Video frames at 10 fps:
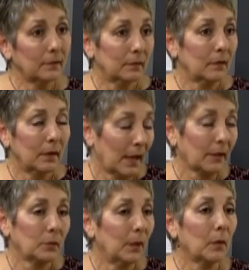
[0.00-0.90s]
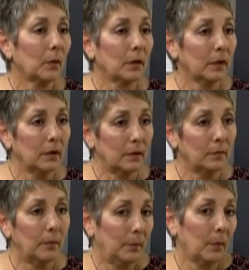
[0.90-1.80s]
Next week we're gonna
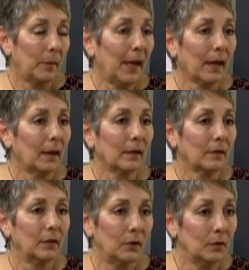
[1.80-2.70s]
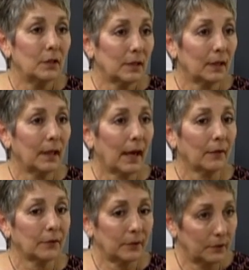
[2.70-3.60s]
we're packing a huge city
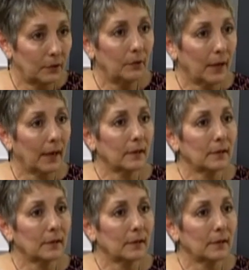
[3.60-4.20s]
house in two days,